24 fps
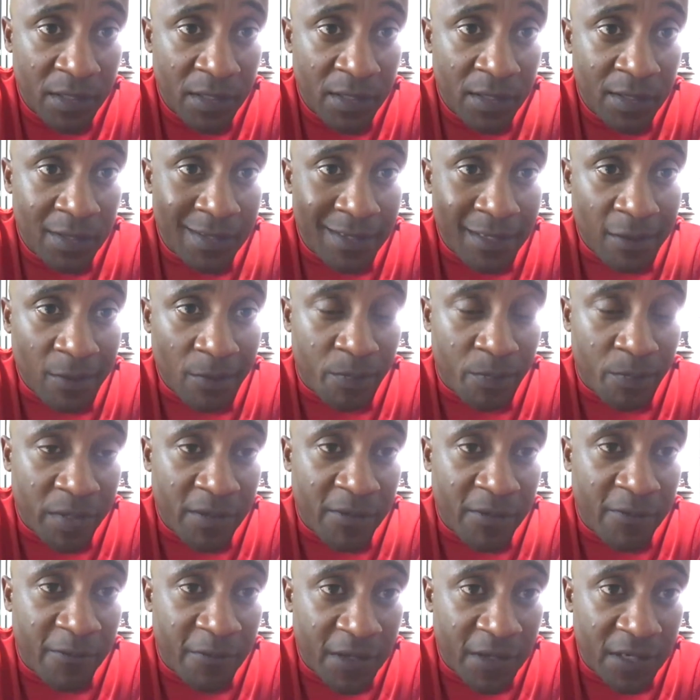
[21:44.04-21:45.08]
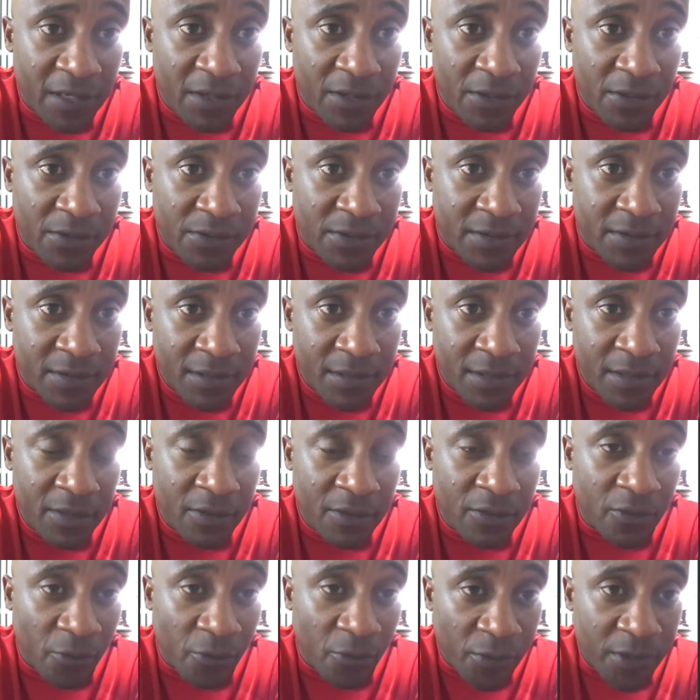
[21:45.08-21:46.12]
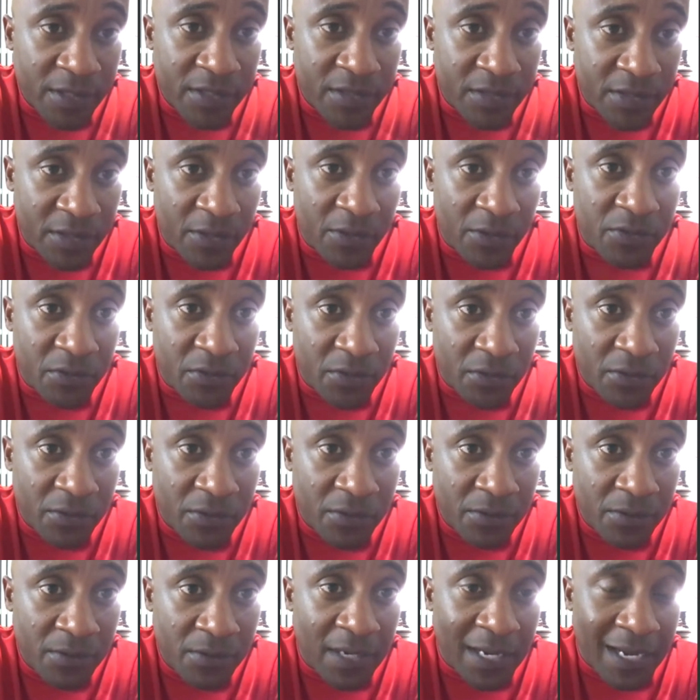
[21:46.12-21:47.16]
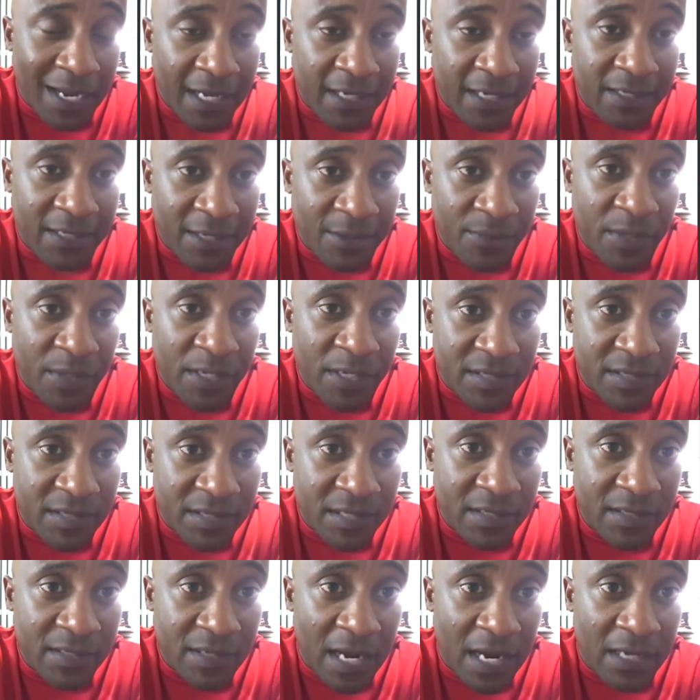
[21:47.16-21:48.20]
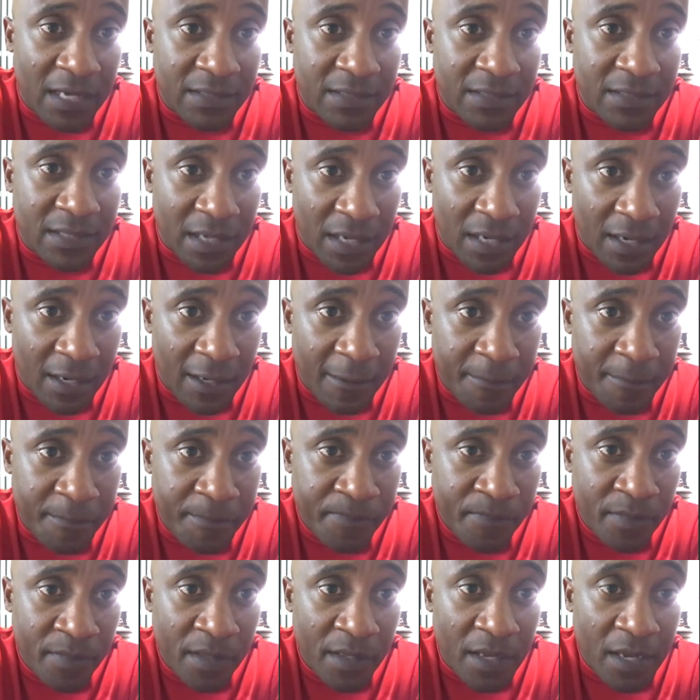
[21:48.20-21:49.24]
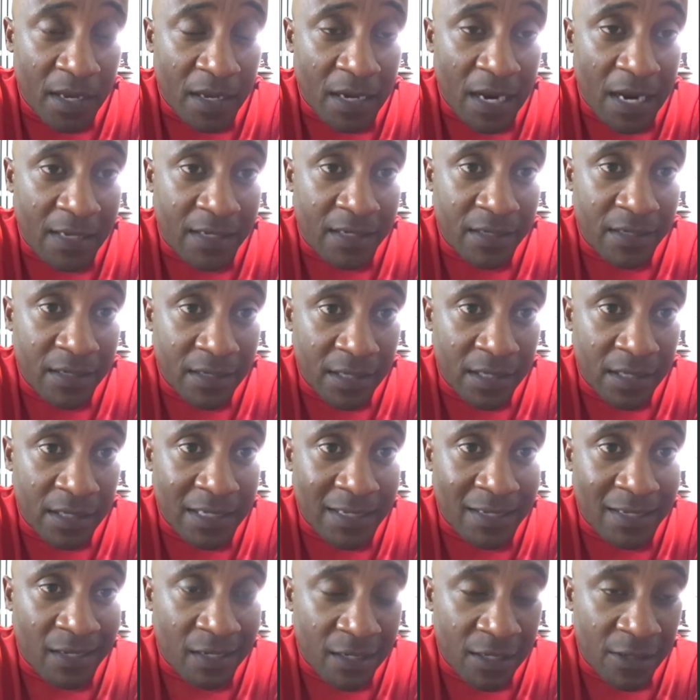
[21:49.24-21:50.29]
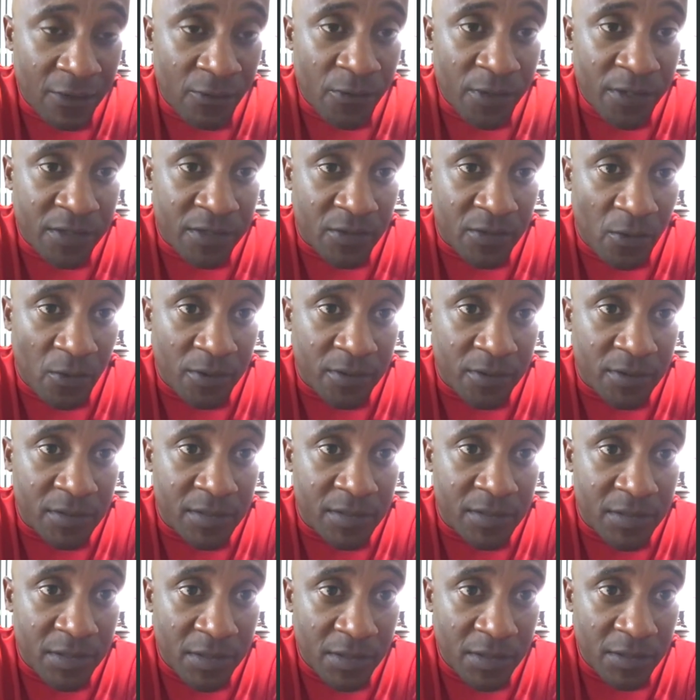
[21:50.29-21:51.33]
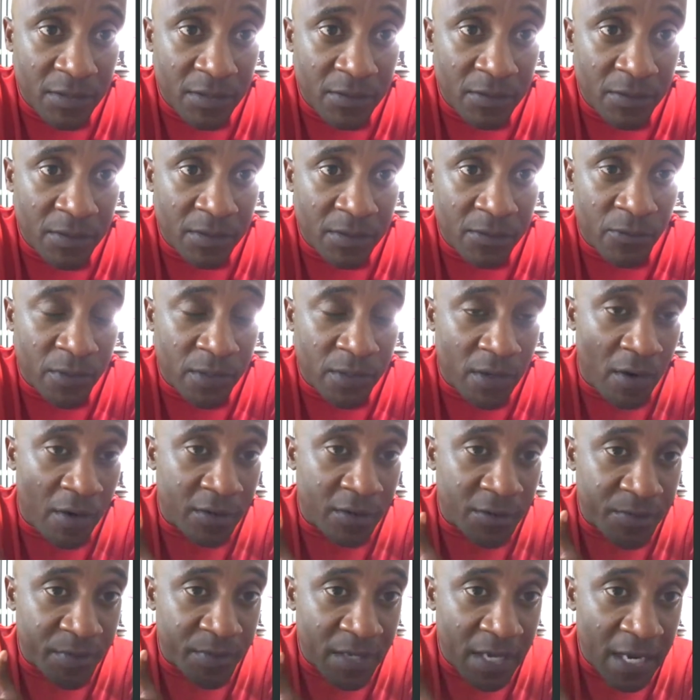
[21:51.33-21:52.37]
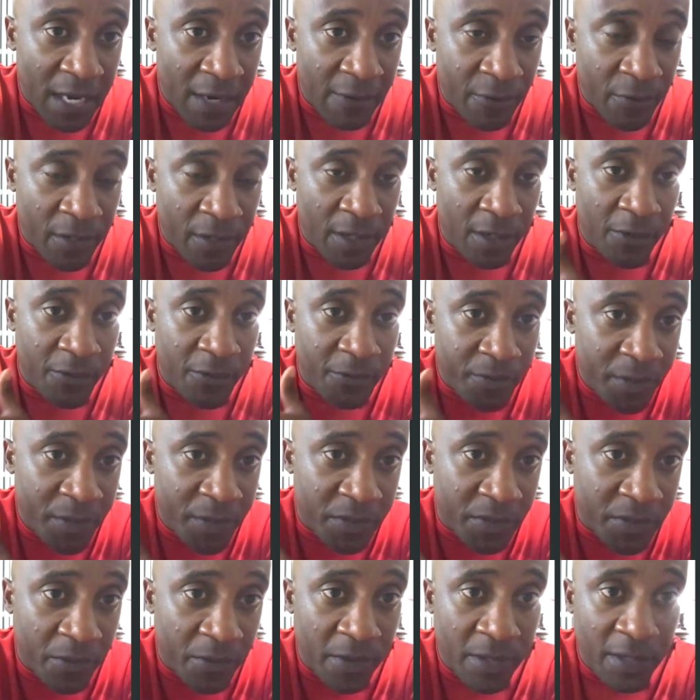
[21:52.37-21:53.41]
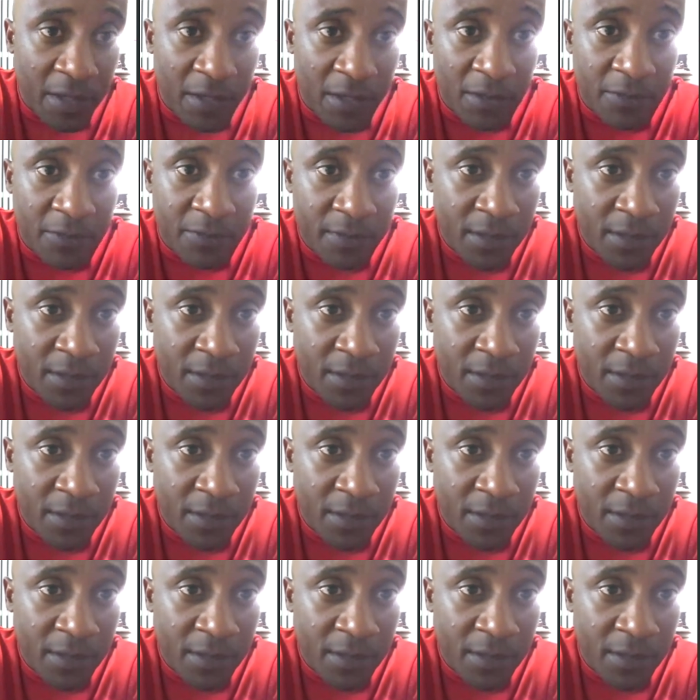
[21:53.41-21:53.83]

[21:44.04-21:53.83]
mpfields302@msn.com, and I can get any resources to you in regards to behavioral health, mental health,